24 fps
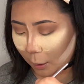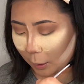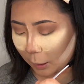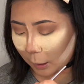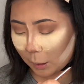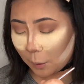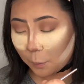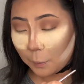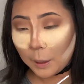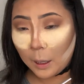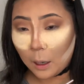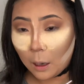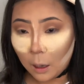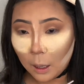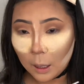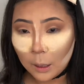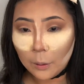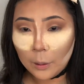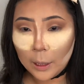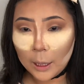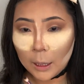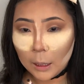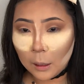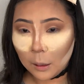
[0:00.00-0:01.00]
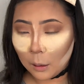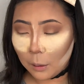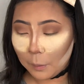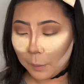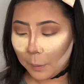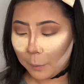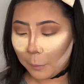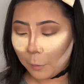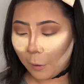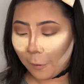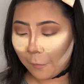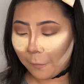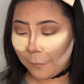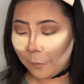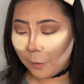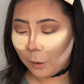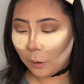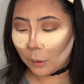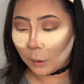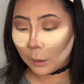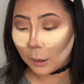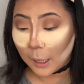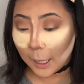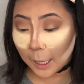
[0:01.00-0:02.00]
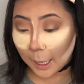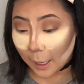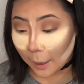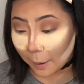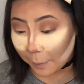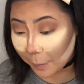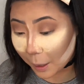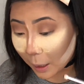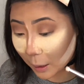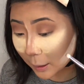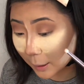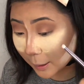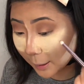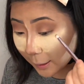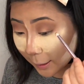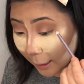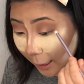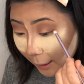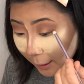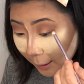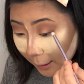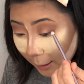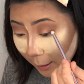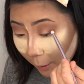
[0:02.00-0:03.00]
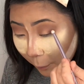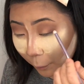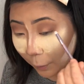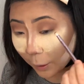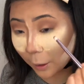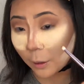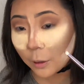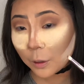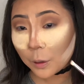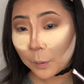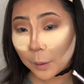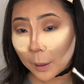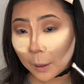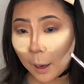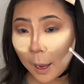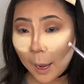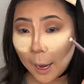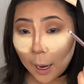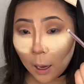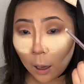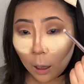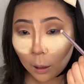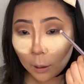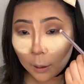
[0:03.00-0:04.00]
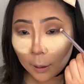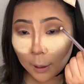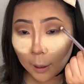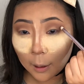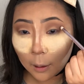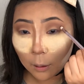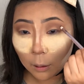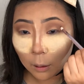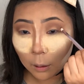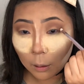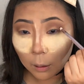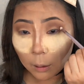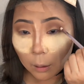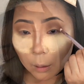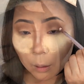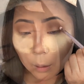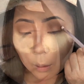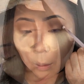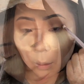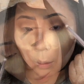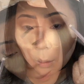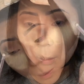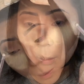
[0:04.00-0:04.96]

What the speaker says: Because we are going a little bit more full glam since we are doing a holiday look.